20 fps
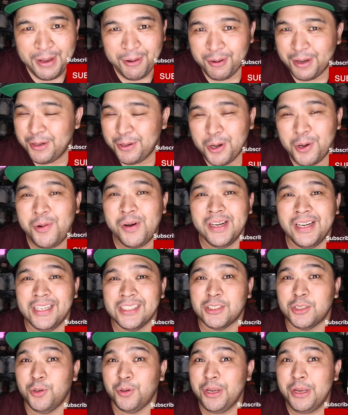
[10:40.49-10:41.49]
When no one
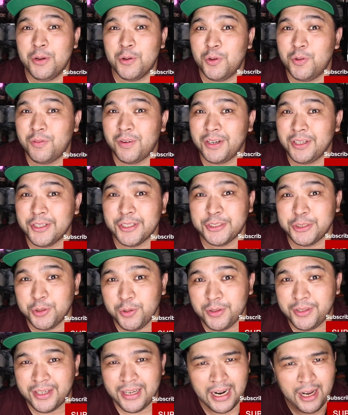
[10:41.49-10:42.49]
is looking over your
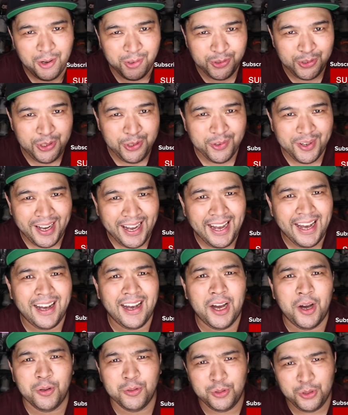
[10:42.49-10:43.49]
shoulder, how do you act?
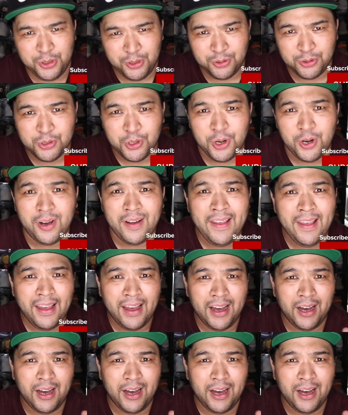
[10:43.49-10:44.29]
How do you talk?